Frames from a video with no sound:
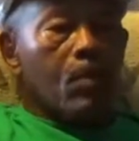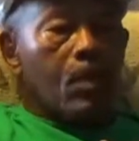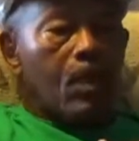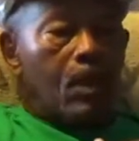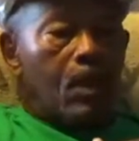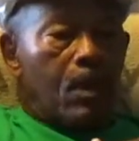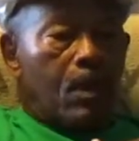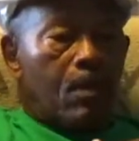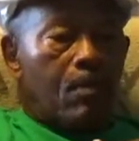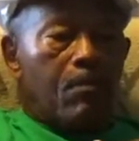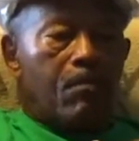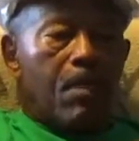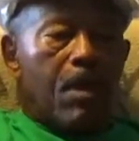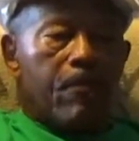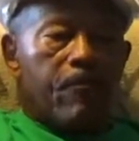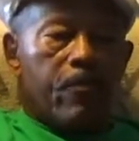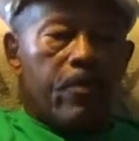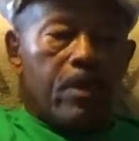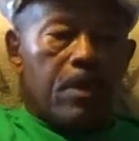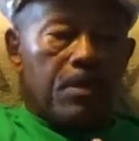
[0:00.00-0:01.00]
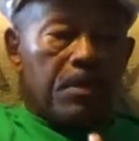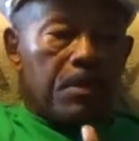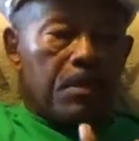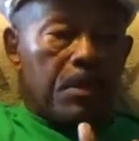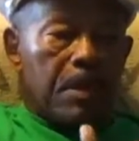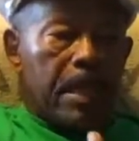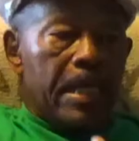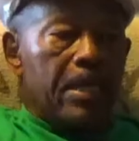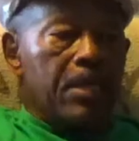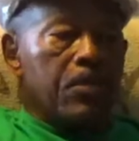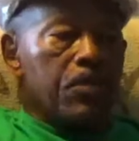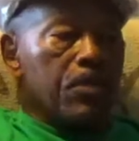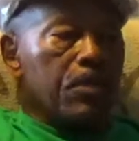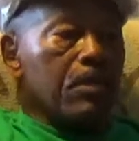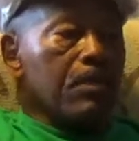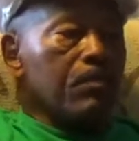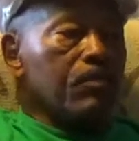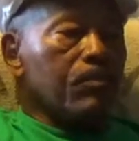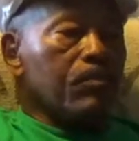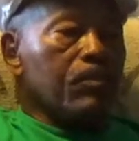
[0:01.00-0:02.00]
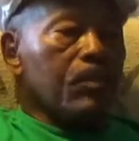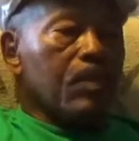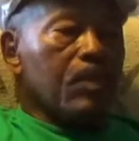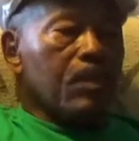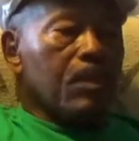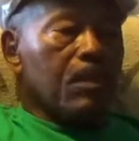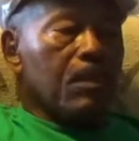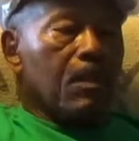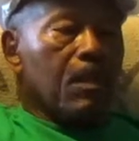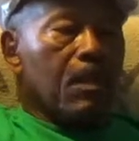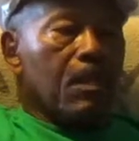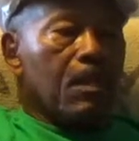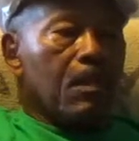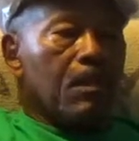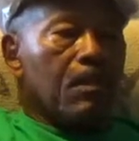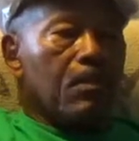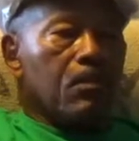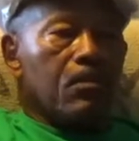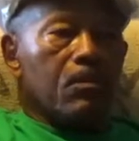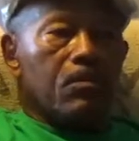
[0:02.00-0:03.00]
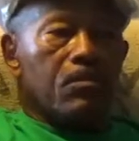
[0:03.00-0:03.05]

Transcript: Uh, my friends in Asia, uh,